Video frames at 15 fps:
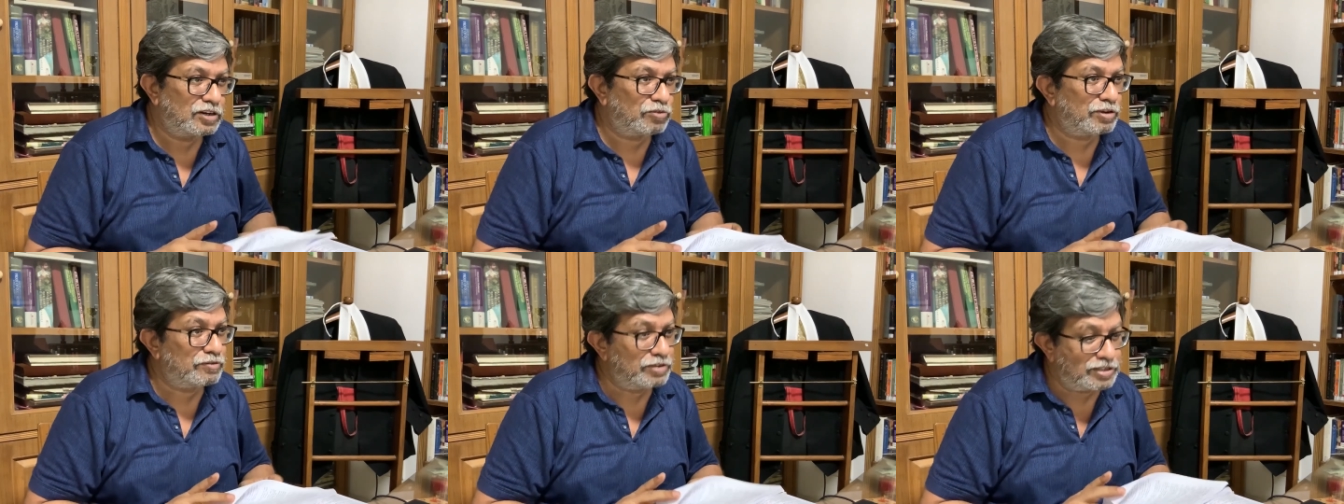
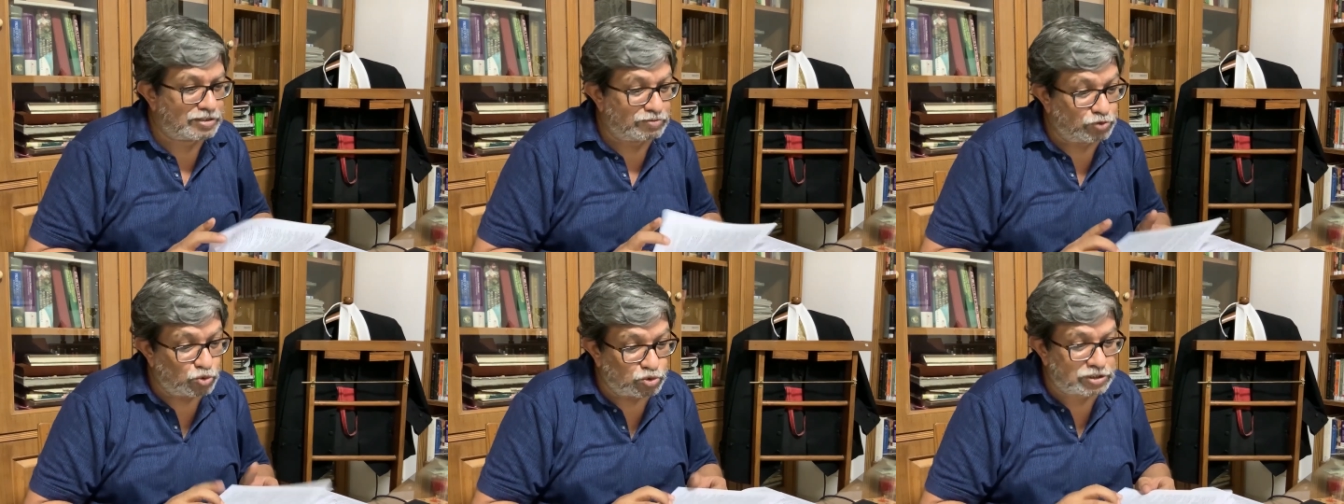Now when we
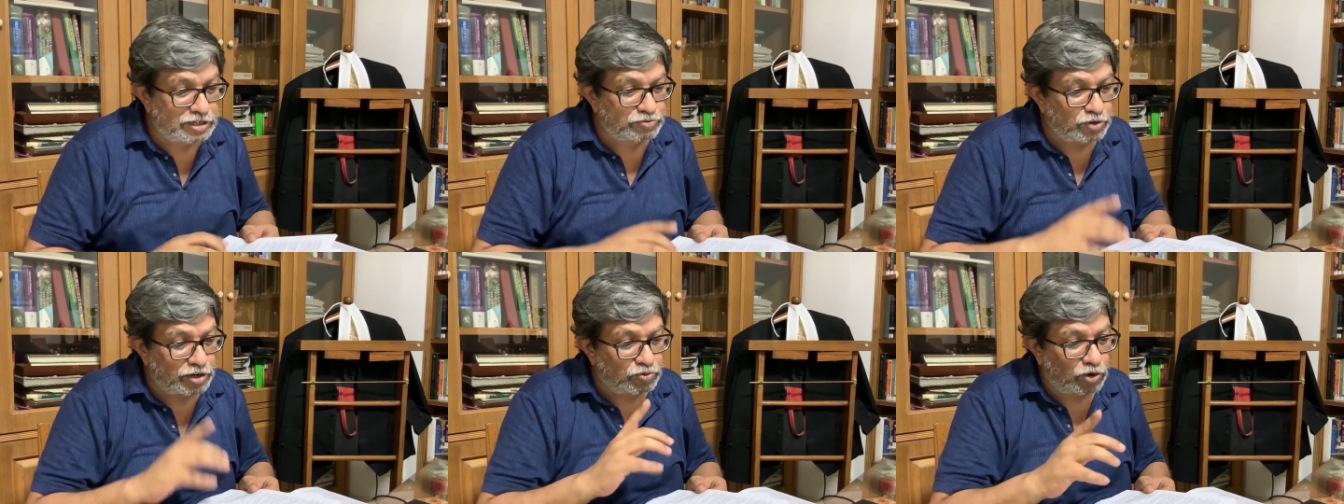use
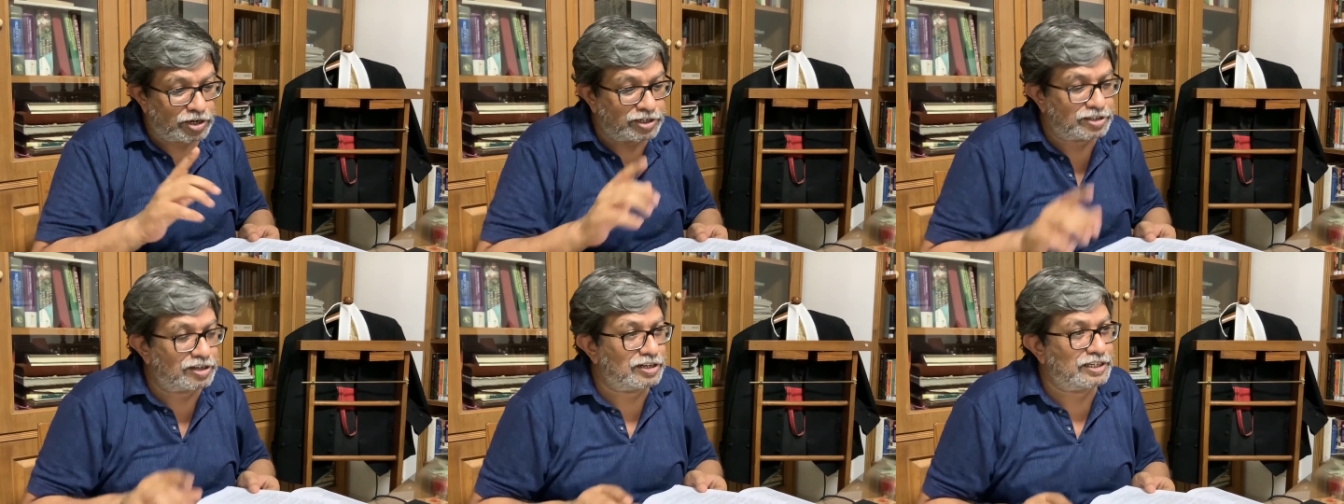that word
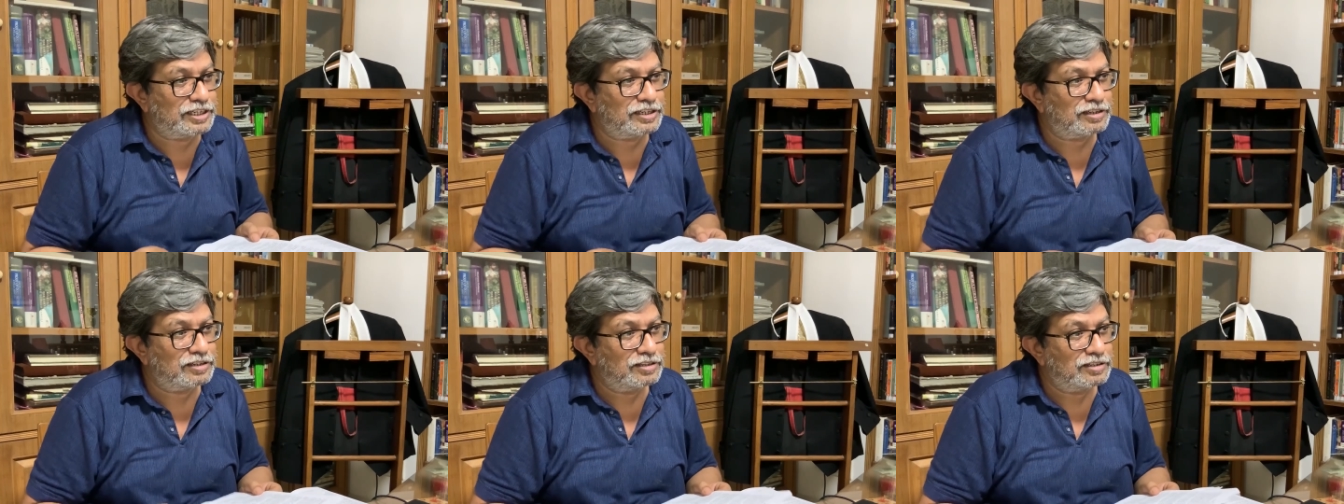
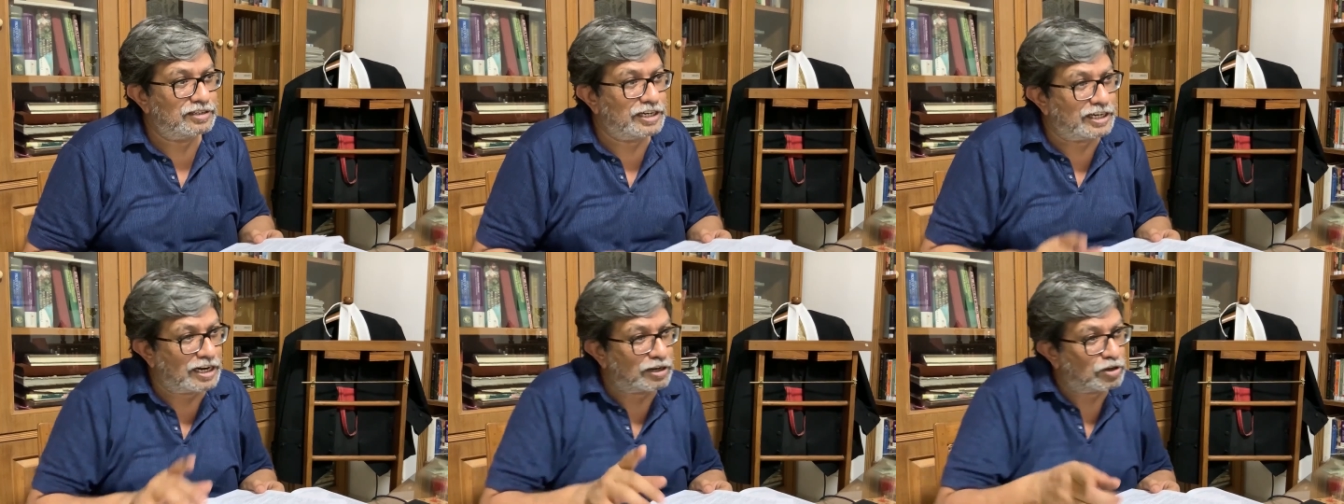voluntarily,
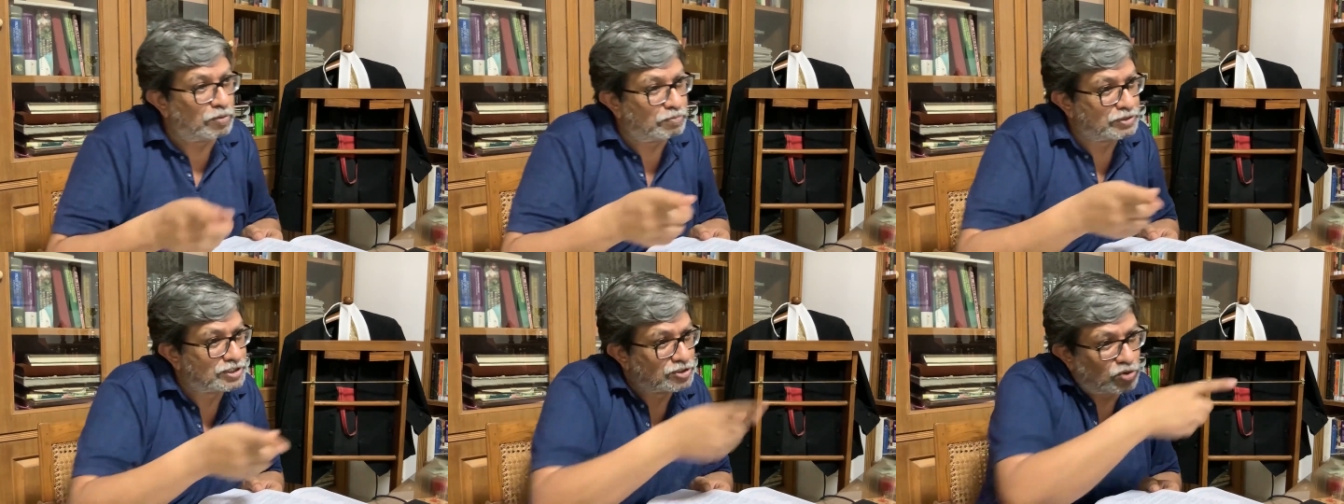it
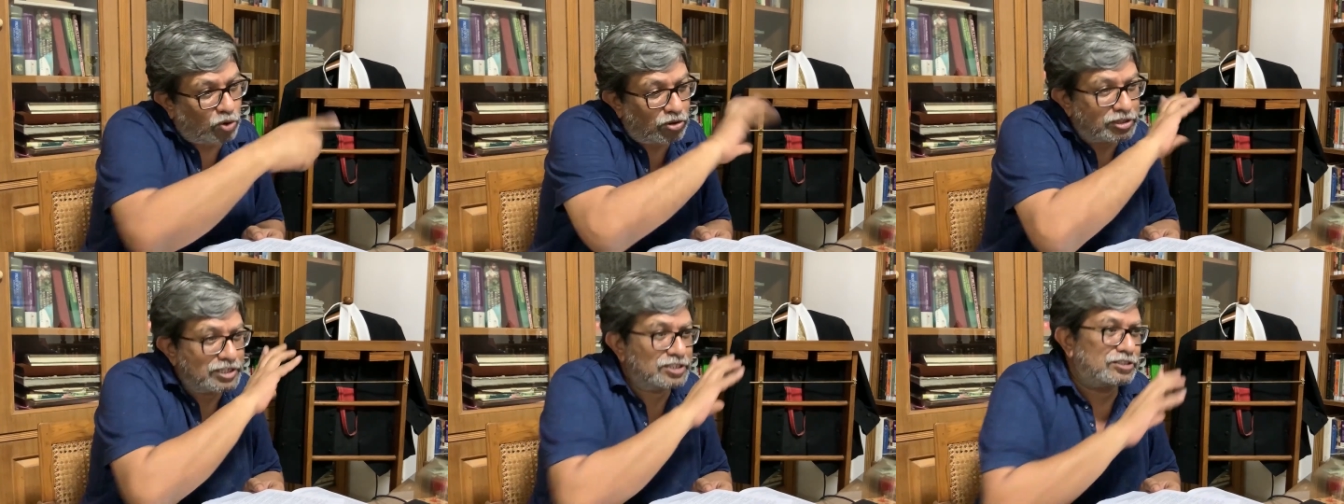encompasses
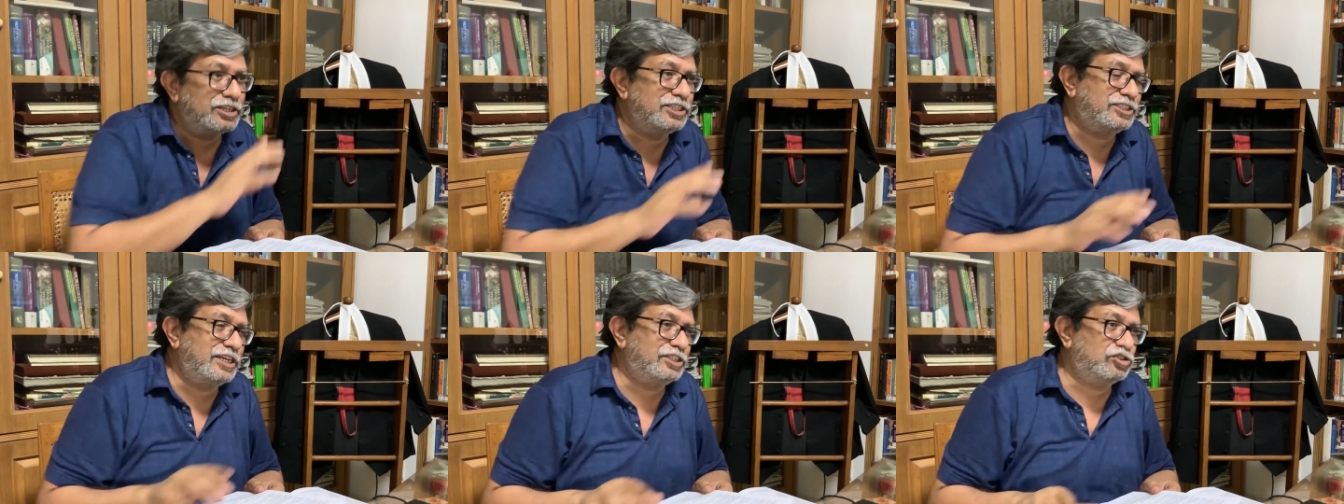all these
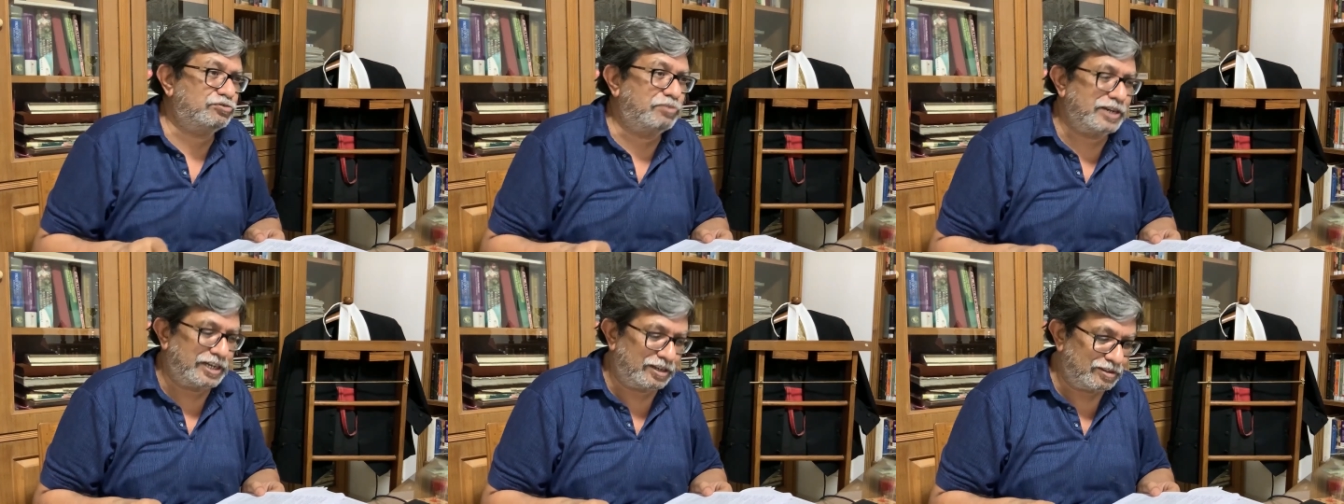three states
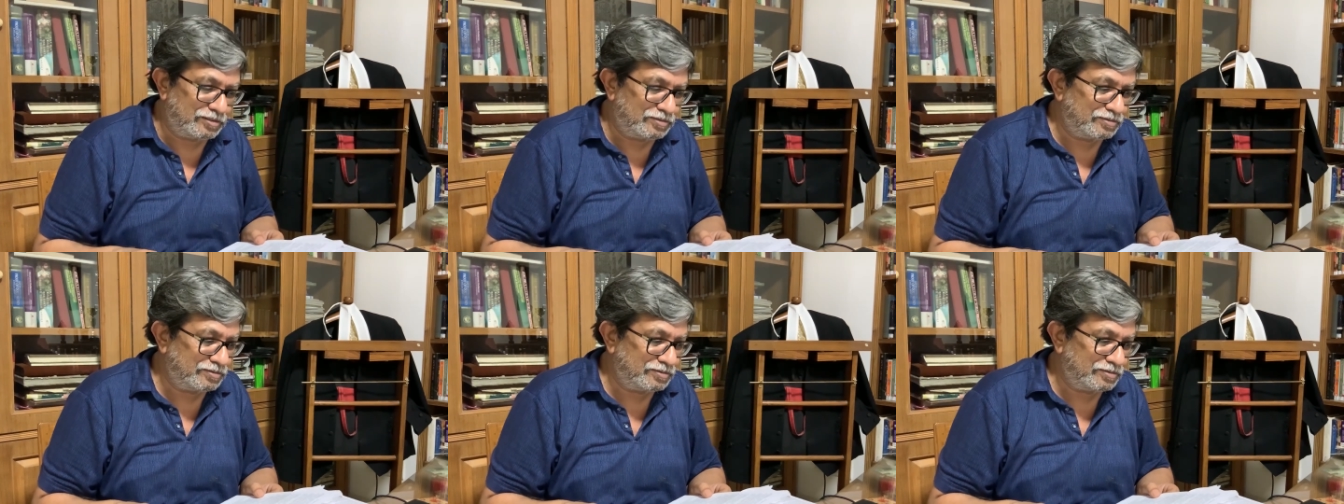of mind.